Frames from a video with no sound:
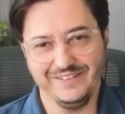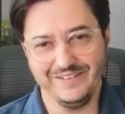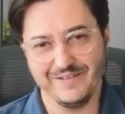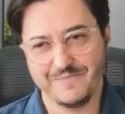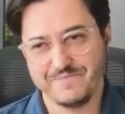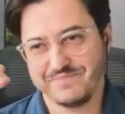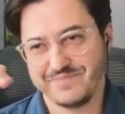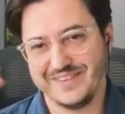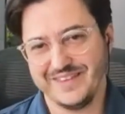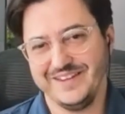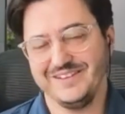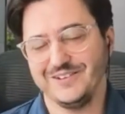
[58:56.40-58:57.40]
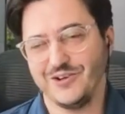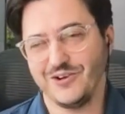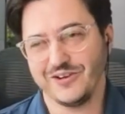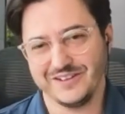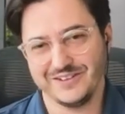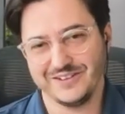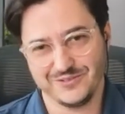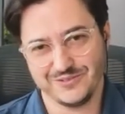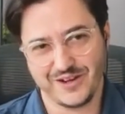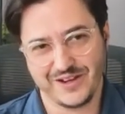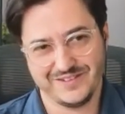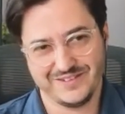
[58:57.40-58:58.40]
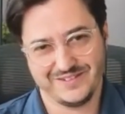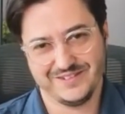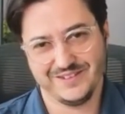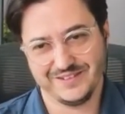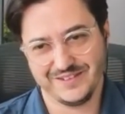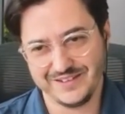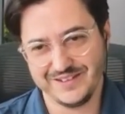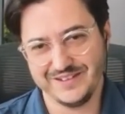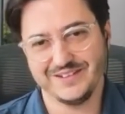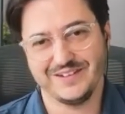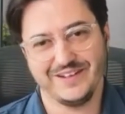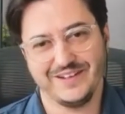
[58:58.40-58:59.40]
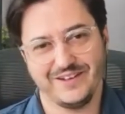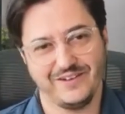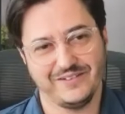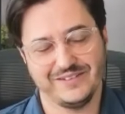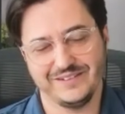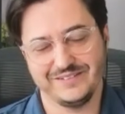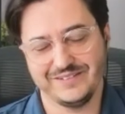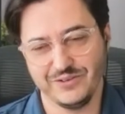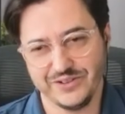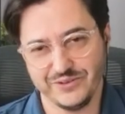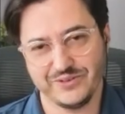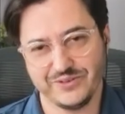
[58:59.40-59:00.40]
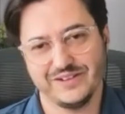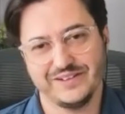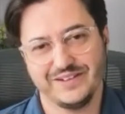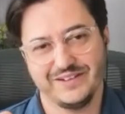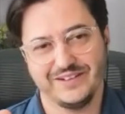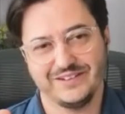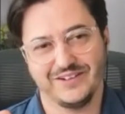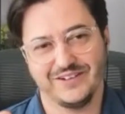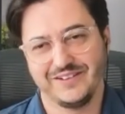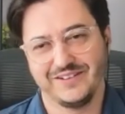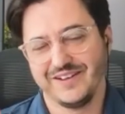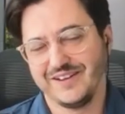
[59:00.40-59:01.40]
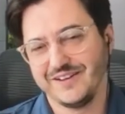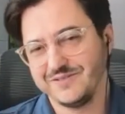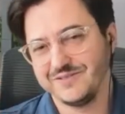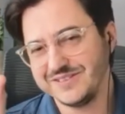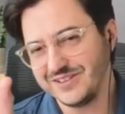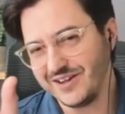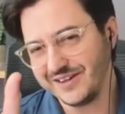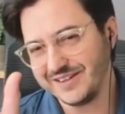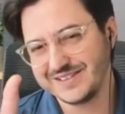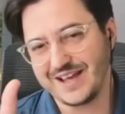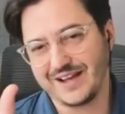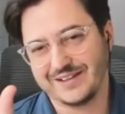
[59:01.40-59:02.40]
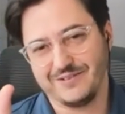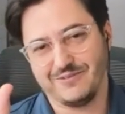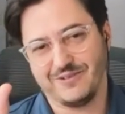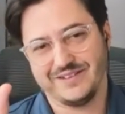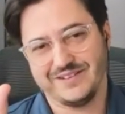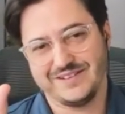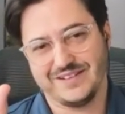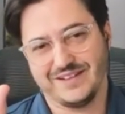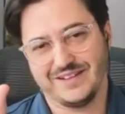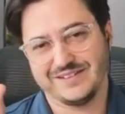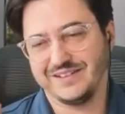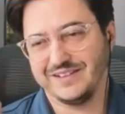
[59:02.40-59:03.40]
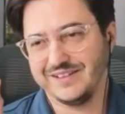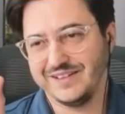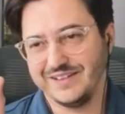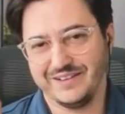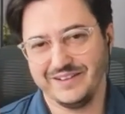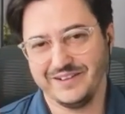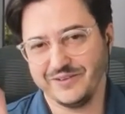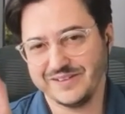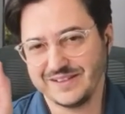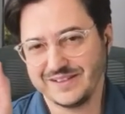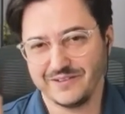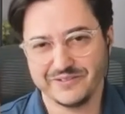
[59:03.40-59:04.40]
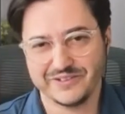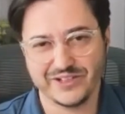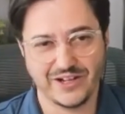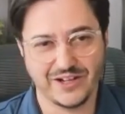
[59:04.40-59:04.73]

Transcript: they didn't log into the right. They didn't click uh, the, the URL they clicked on it's not exactly what it says. It, it, you know, instead of a dot,